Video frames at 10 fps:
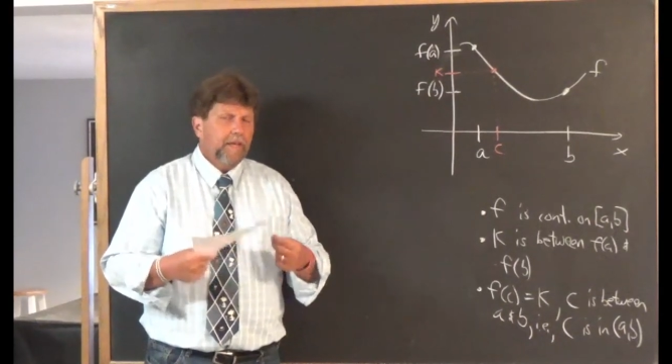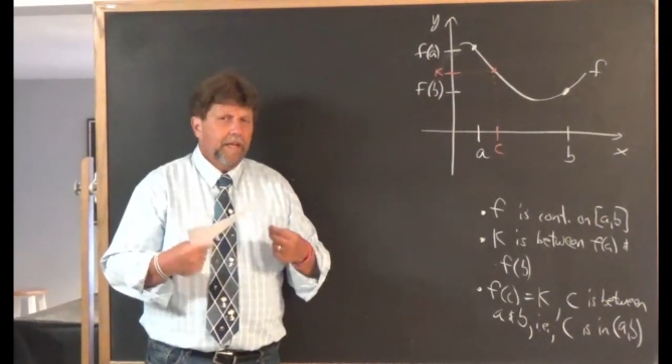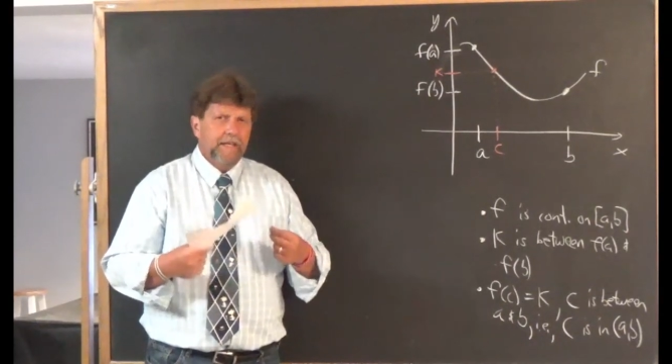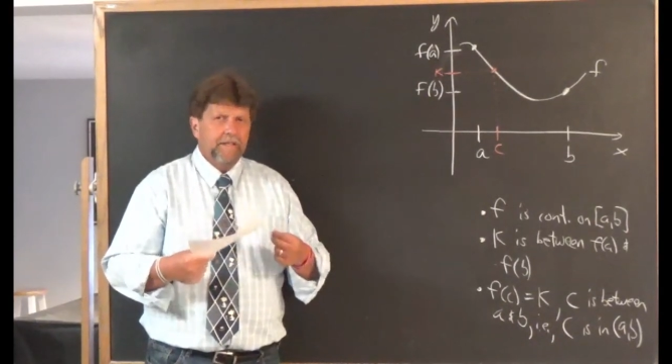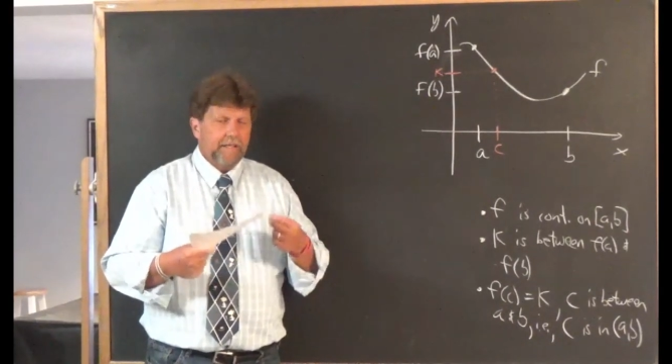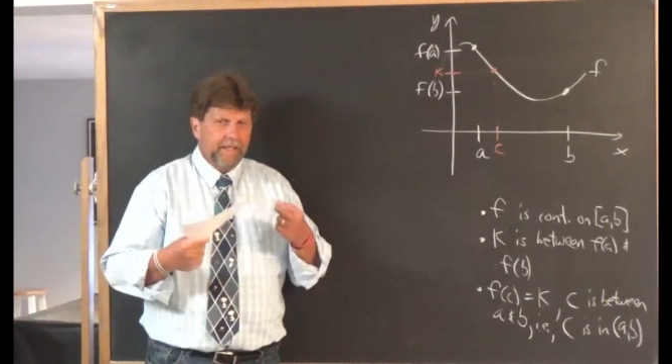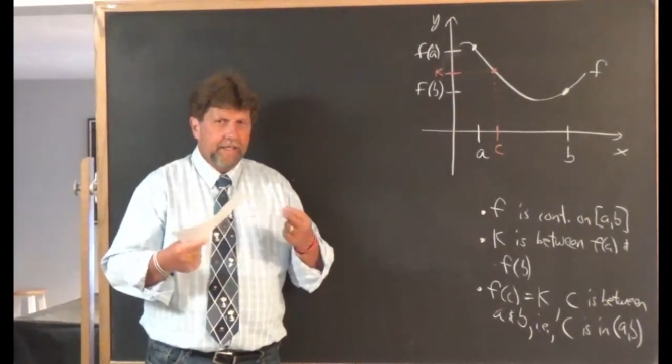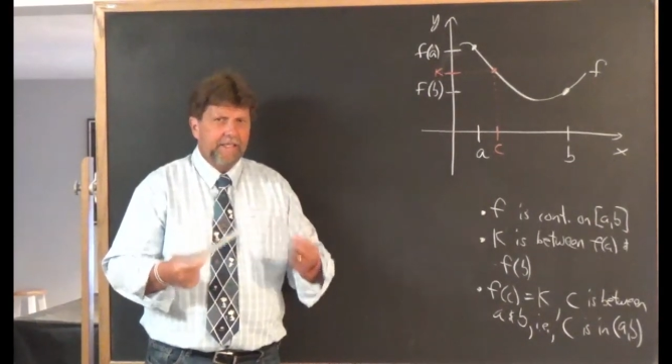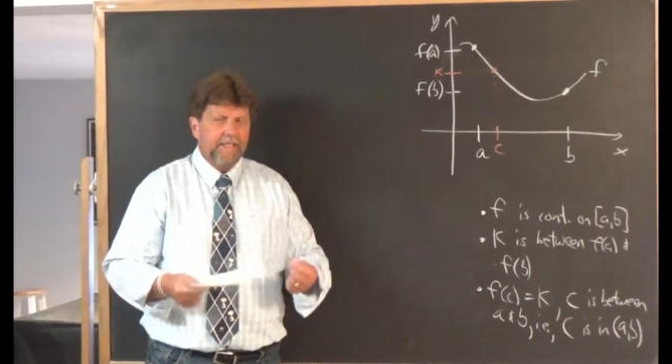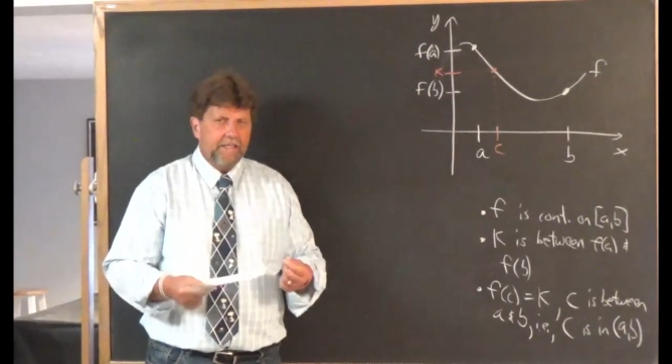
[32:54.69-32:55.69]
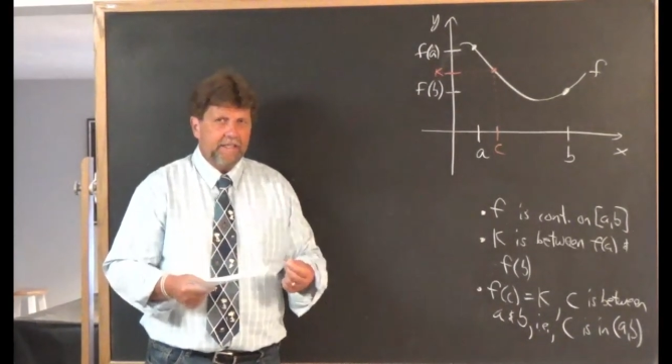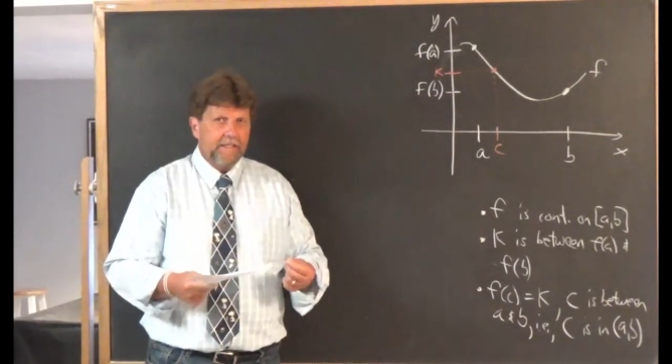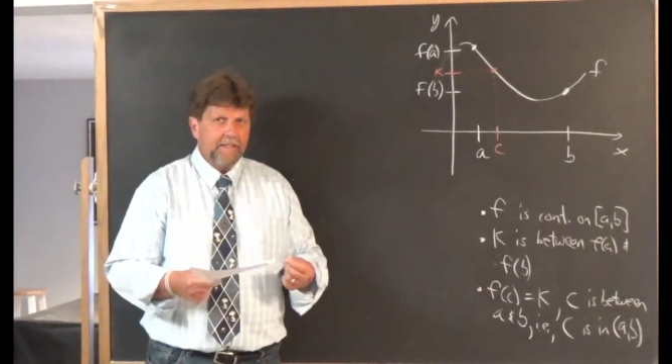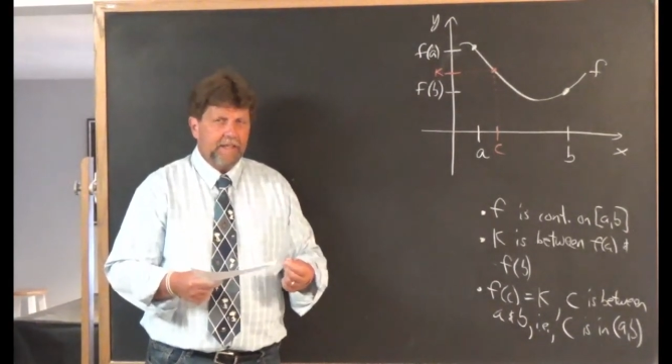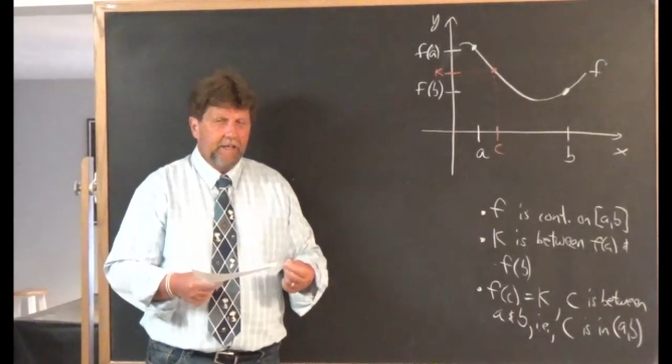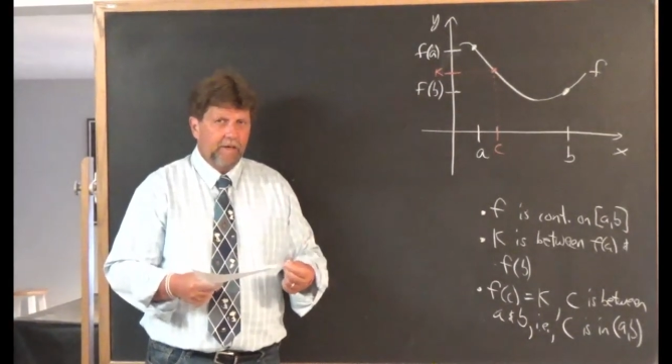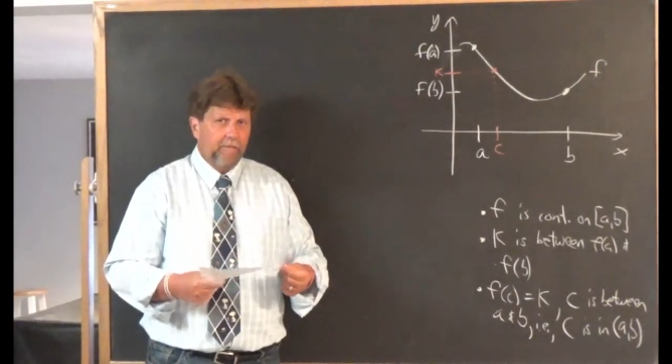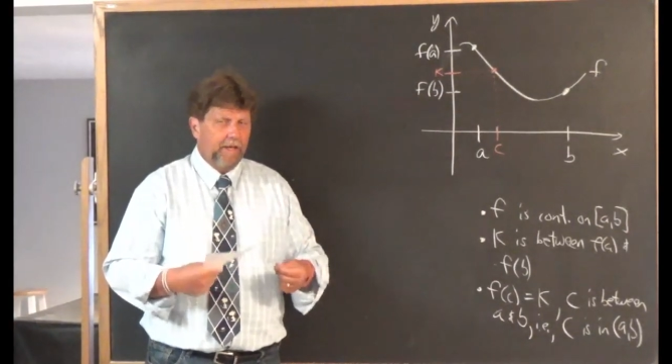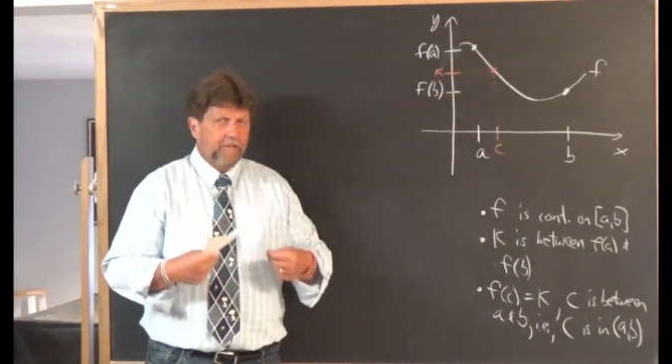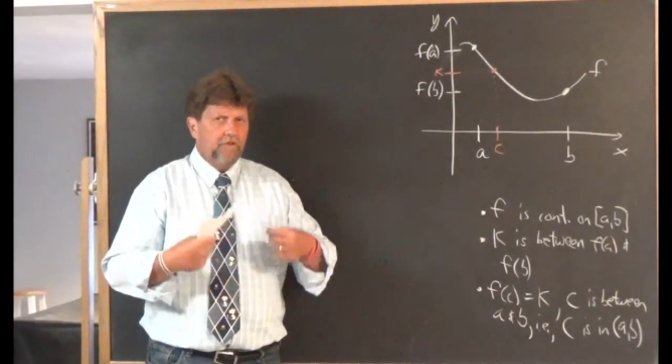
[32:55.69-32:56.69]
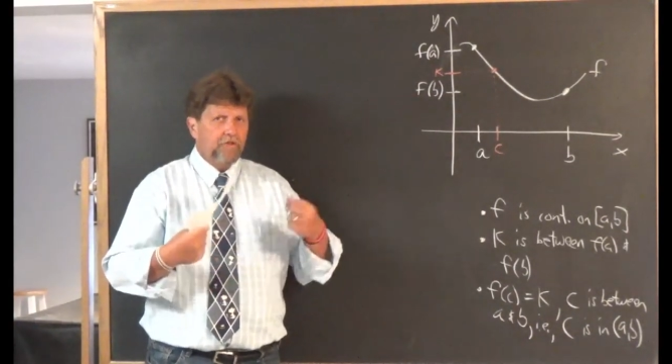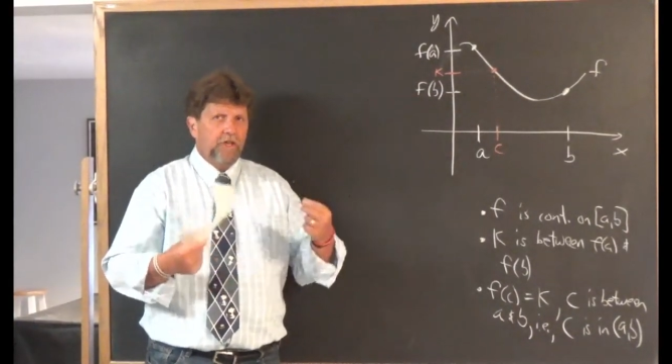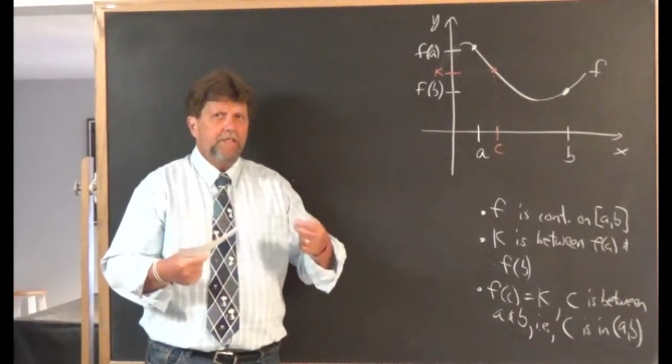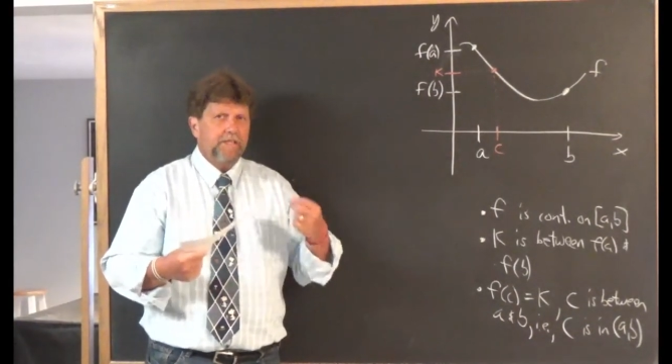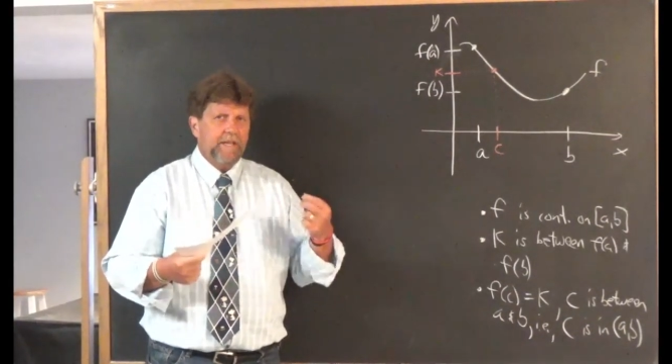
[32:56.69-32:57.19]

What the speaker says: It is an existence theorem. It's just